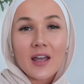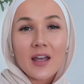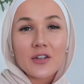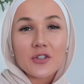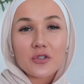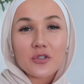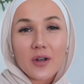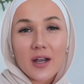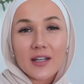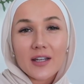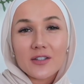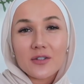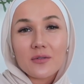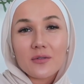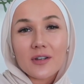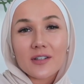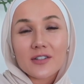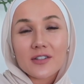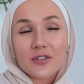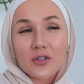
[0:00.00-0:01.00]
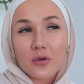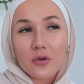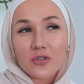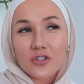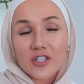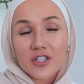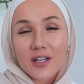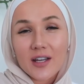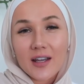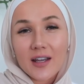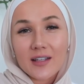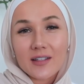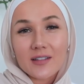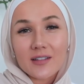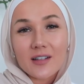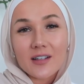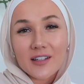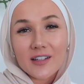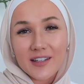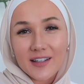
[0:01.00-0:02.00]
try to
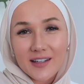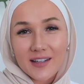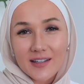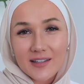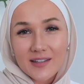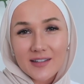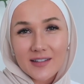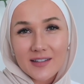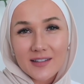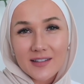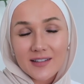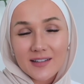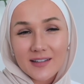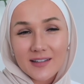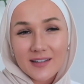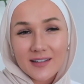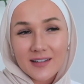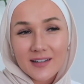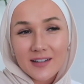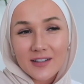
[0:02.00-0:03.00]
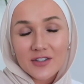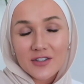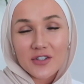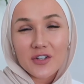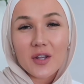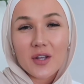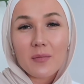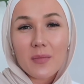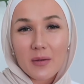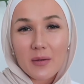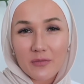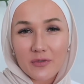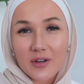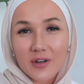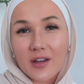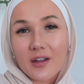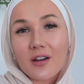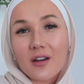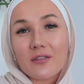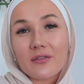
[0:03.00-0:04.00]
associate goodness to the
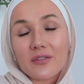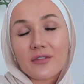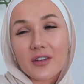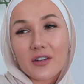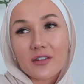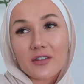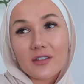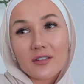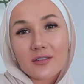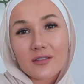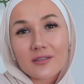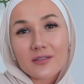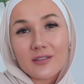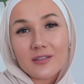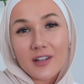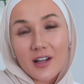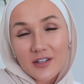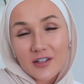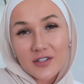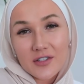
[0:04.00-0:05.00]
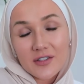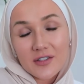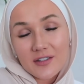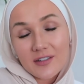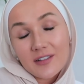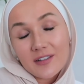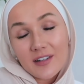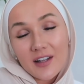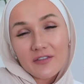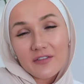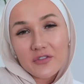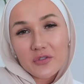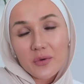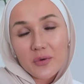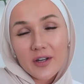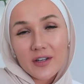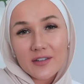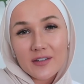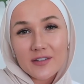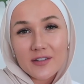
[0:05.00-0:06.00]
memory of your lost loved
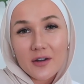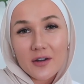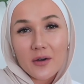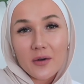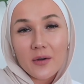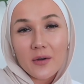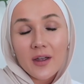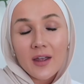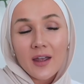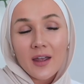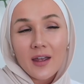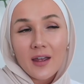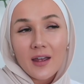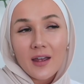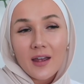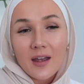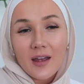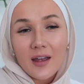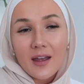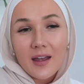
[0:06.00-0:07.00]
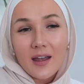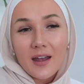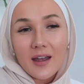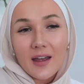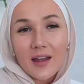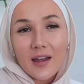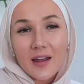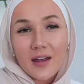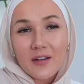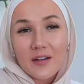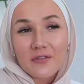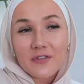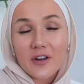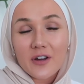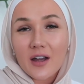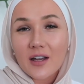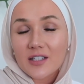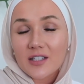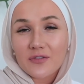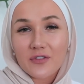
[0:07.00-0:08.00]
one. So
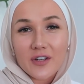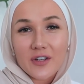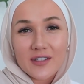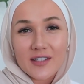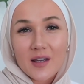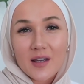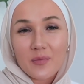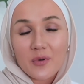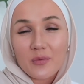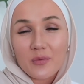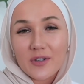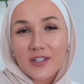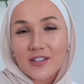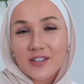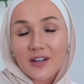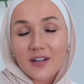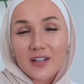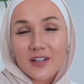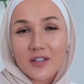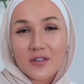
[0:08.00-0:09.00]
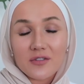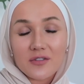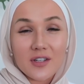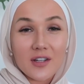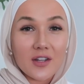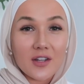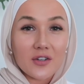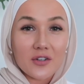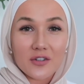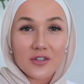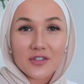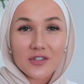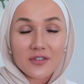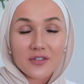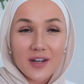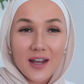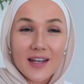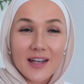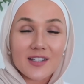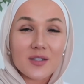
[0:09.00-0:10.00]
for us, for example, we started using the
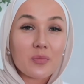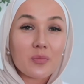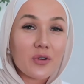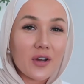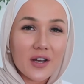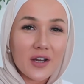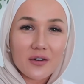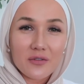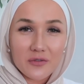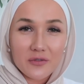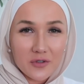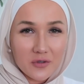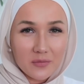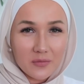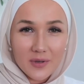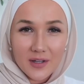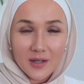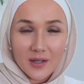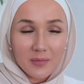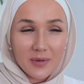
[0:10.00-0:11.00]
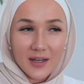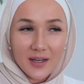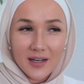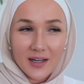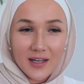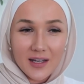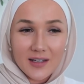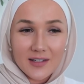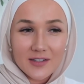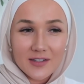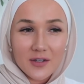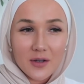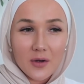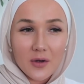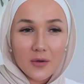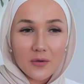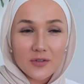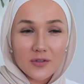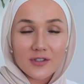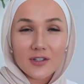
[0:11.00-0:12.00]
nursery as a prayer room in the beginning.
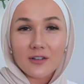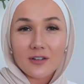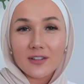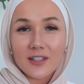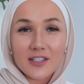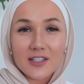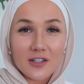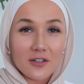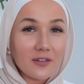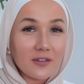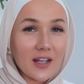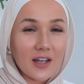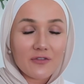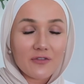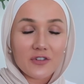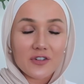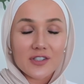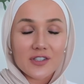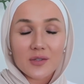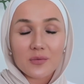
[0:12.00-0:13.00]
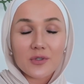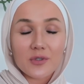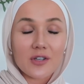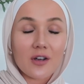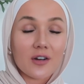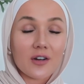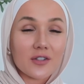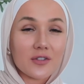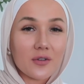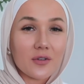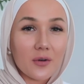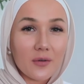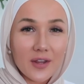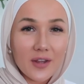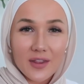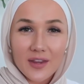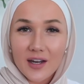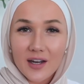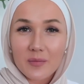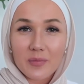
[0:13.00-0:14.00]
So slowly, at first it was hard to go
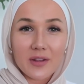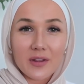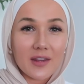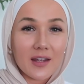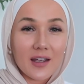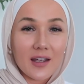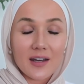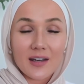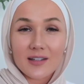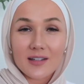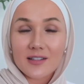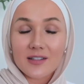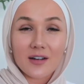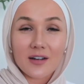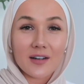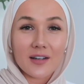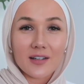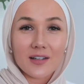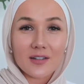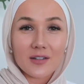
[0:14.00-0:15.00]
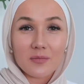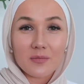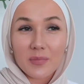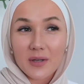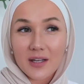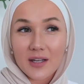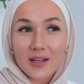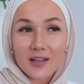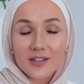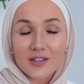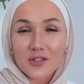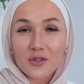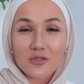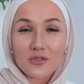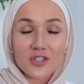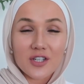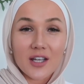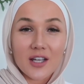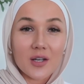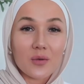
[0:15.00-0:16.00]
in there, but then it started being
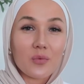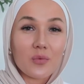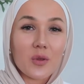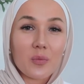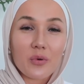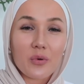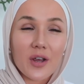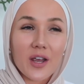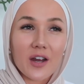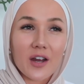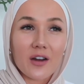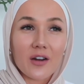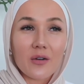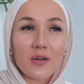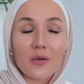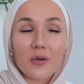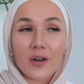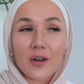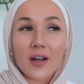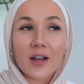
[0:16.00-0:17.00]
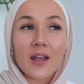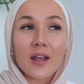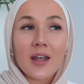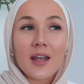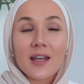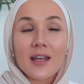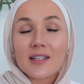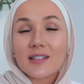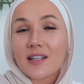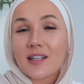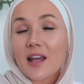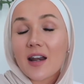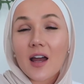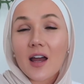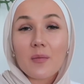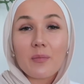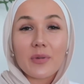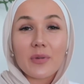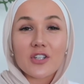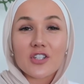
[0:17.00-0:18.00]
associated with prayer, or set
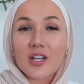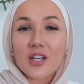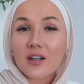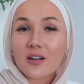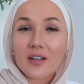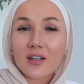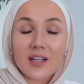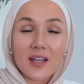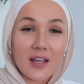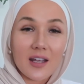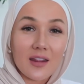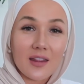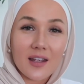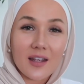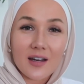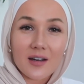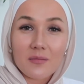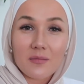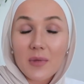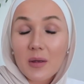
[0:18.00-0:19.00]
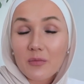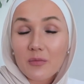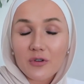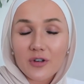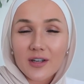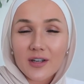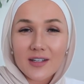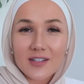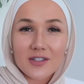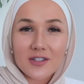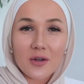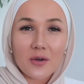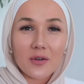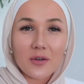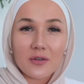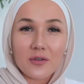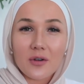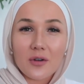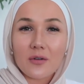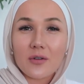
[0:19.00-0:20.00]
up a charity in their memory. So,
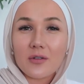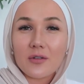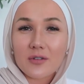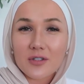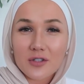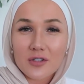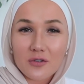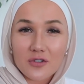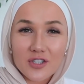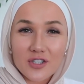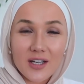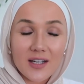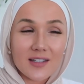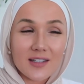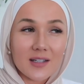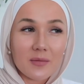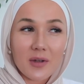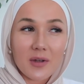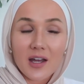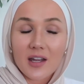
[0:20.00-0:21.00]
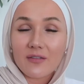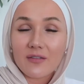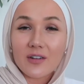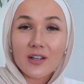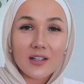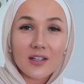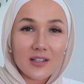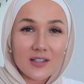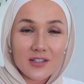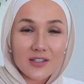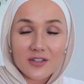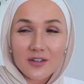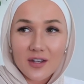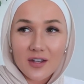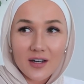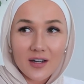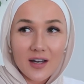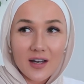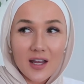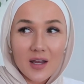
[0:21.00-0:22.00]
you know, you associate some kind of goodness to
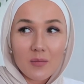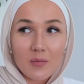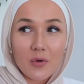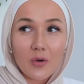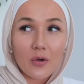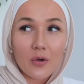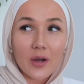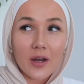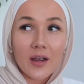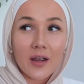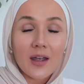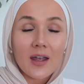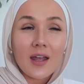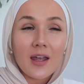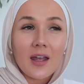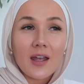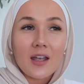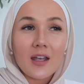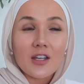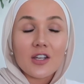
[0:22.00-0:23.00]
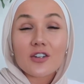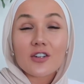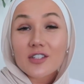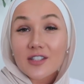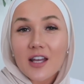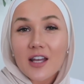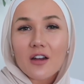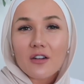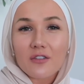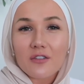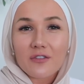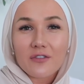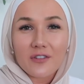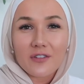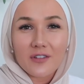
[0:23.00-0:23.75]
their name, or yourself,